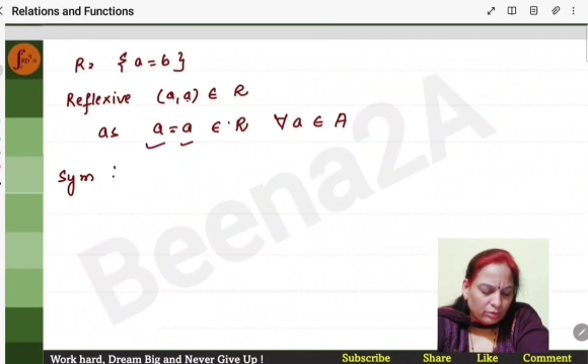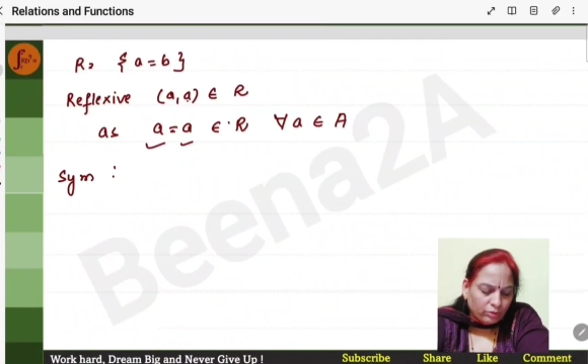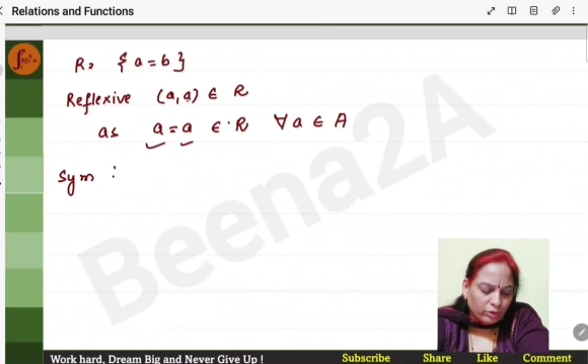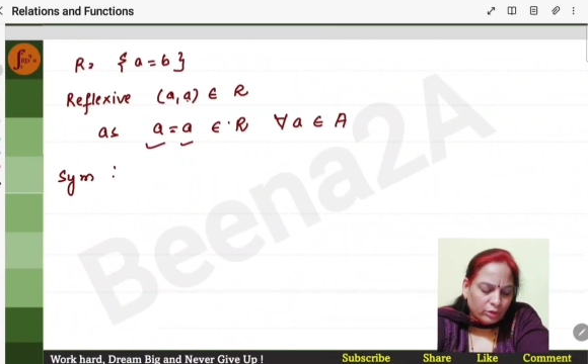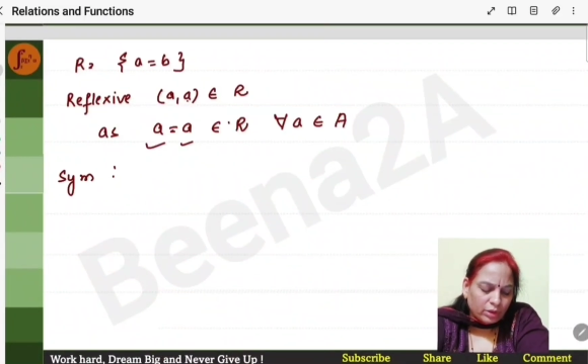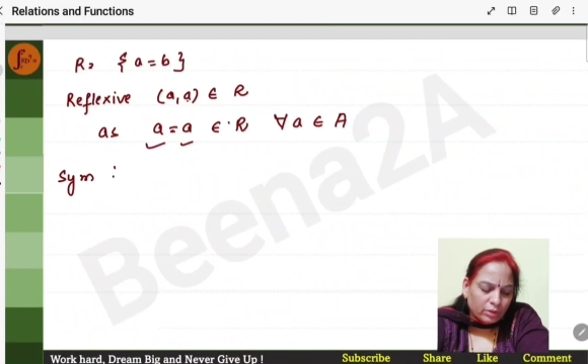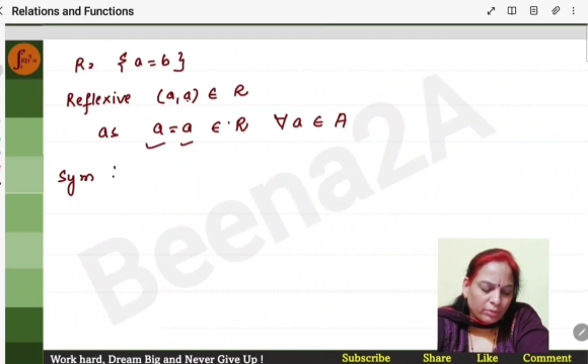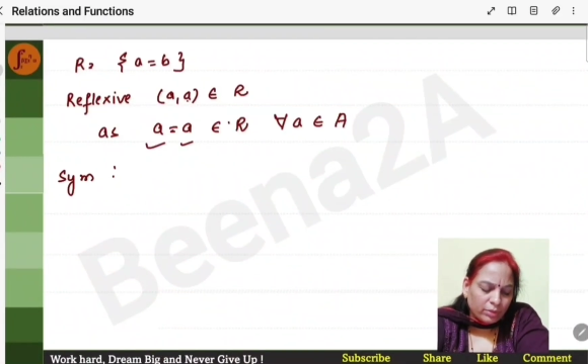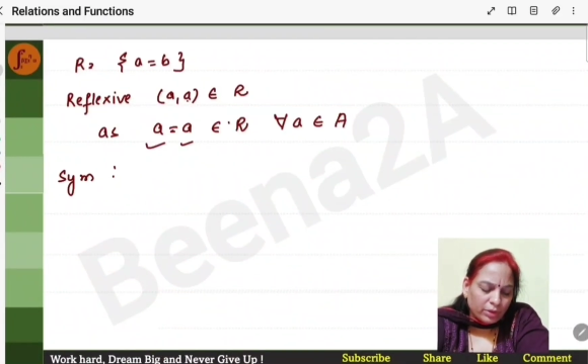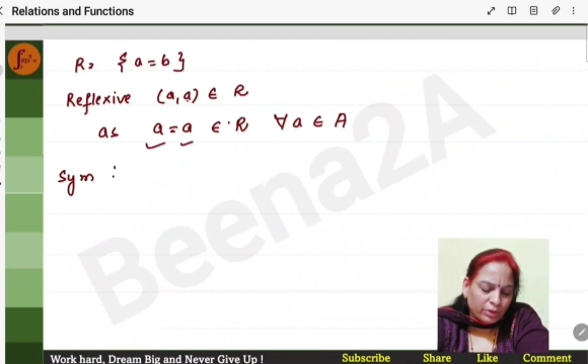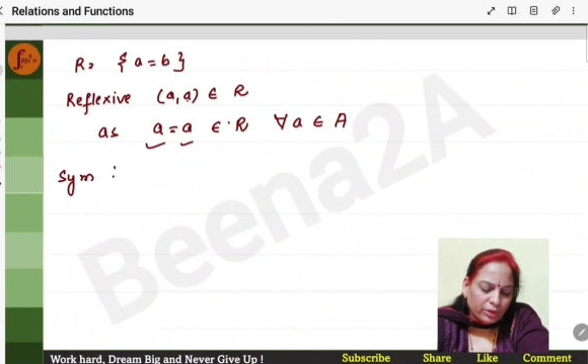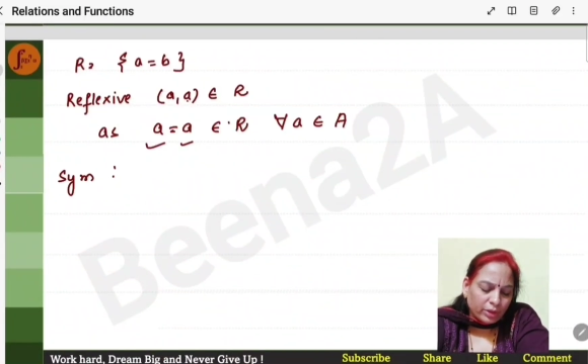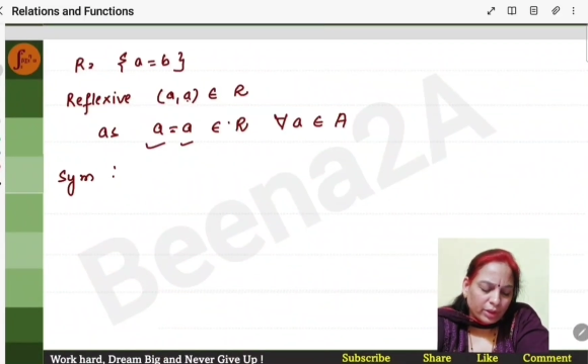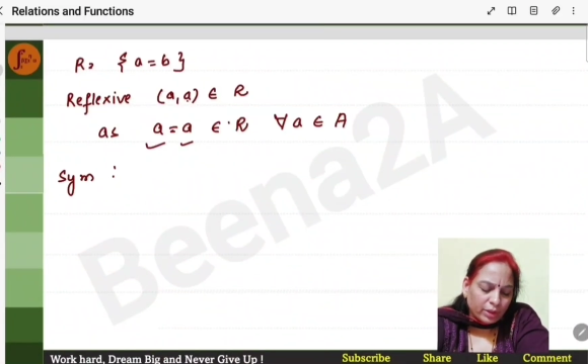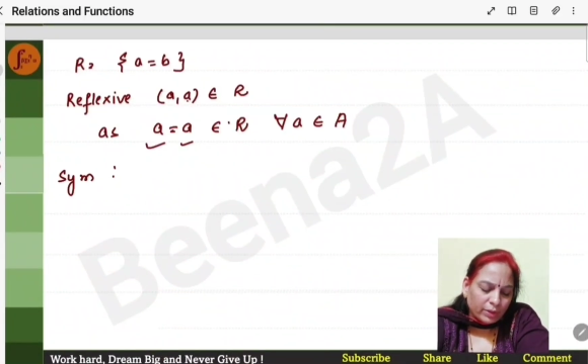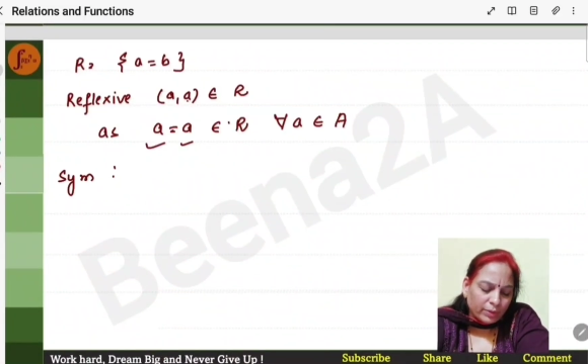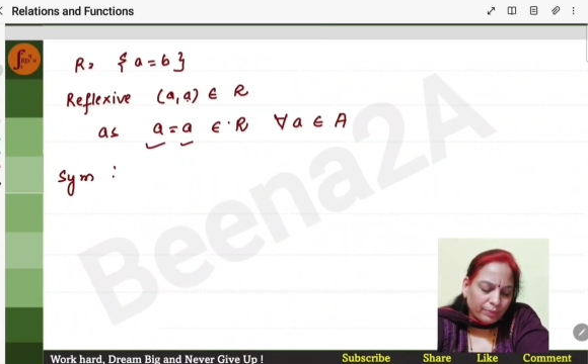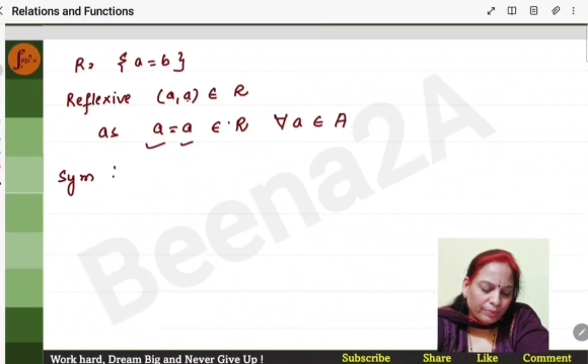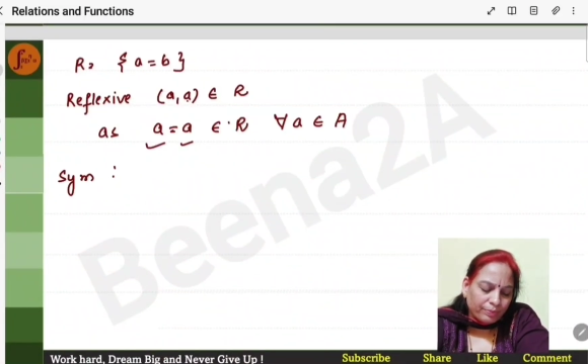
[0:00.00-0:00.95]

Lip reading: For symmetric,